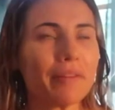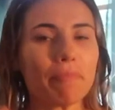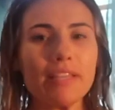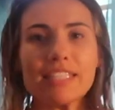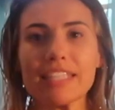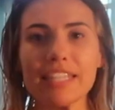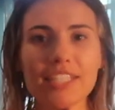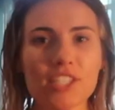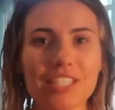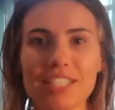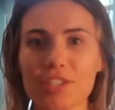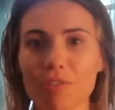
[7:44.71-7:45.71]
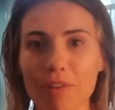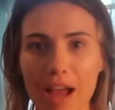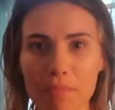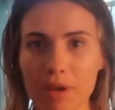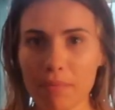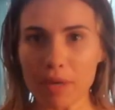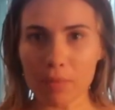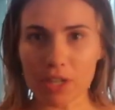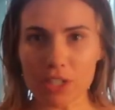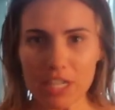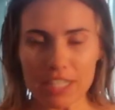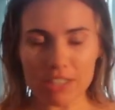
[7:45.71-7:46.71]
Basically, I just need to wrap up my
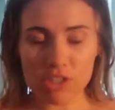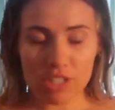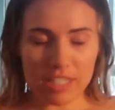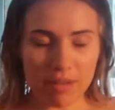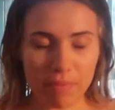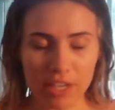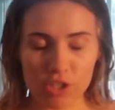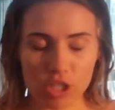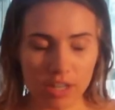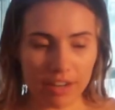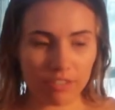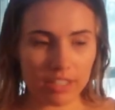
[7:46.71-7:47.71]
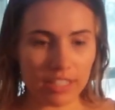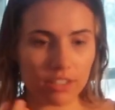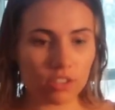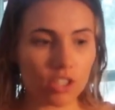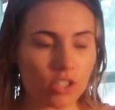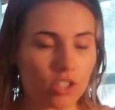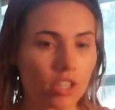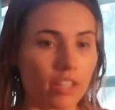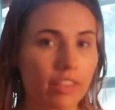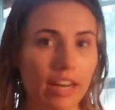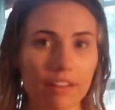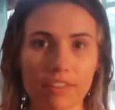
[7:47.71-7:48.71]
project. I just need to make sure everything looks
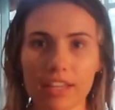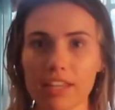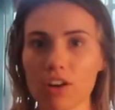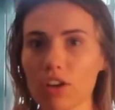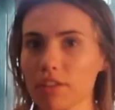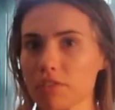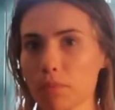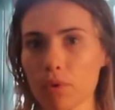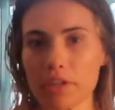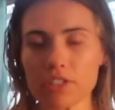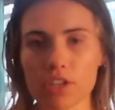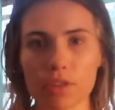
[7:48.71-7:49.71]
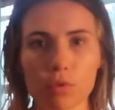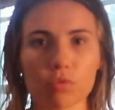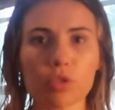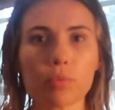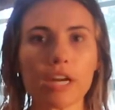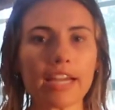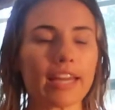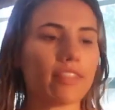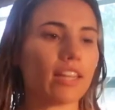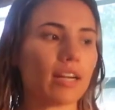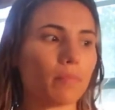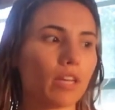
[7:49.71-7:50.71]
good, that I've hit all of the points on the rubric,
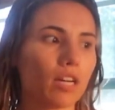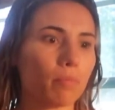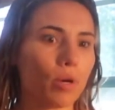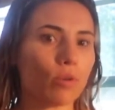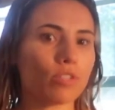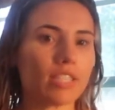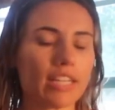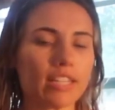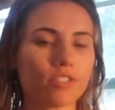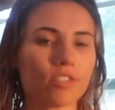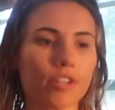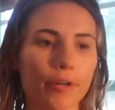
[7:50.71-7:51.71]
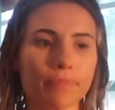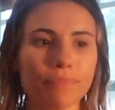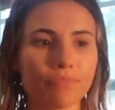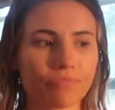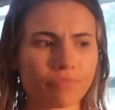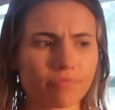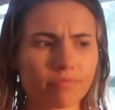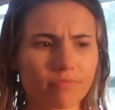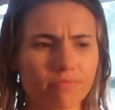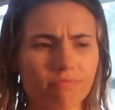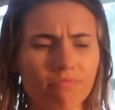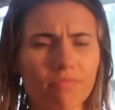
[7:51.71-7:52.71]
and then I'm gonna post it. So
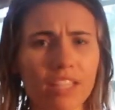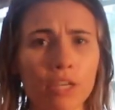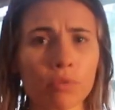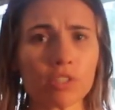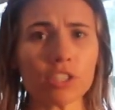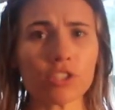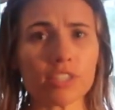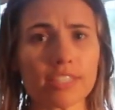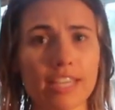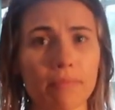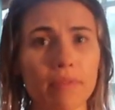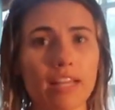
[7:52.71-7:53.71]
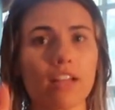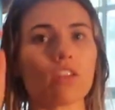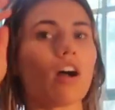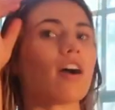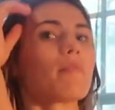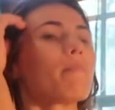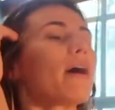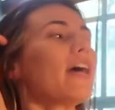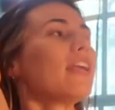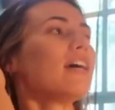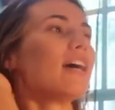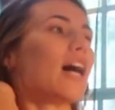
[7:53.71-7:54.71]
it really shouldn't take me that long,
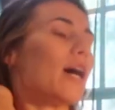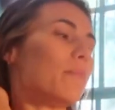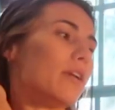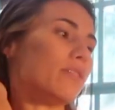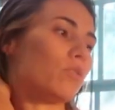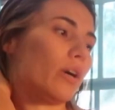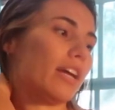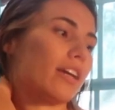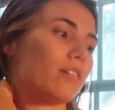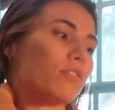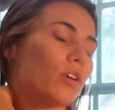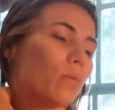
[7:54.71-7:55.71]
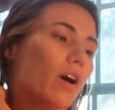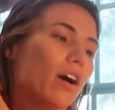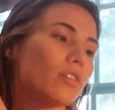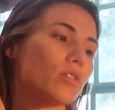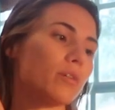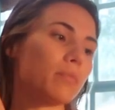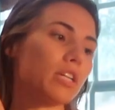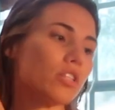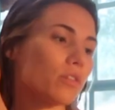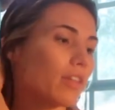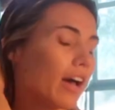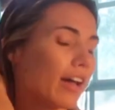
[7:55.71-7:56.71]
but I've been avoiding it for a while. So I'm gonna
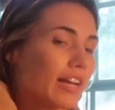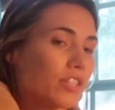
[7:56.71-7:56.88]
do that.